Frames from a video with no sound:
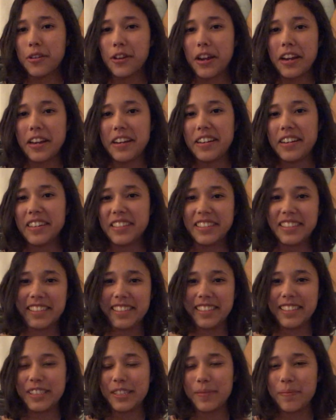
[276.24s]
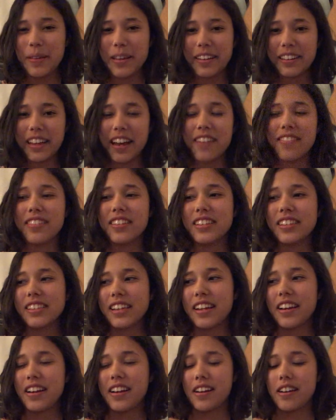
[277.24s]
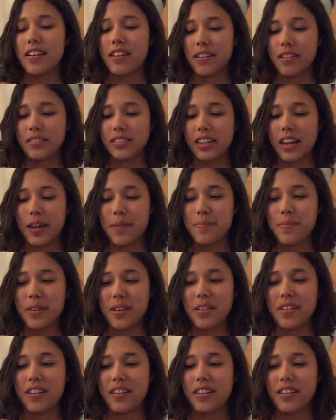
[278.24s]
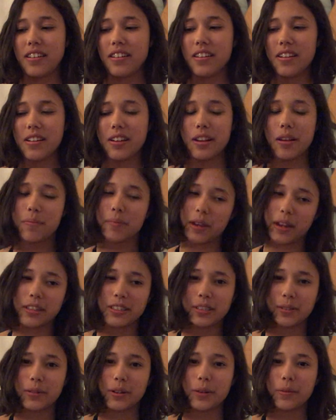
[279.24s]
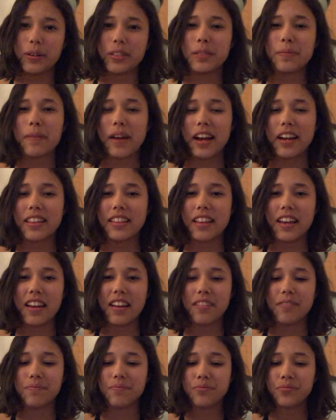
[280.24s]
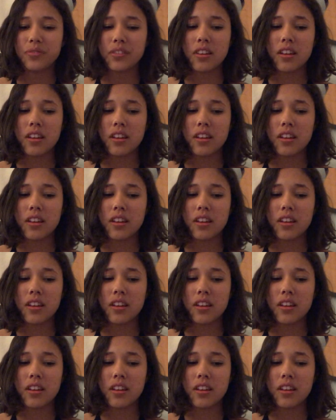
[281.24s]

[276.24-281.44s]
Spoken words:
great it is to just be alive in this time period compared to what it was back then.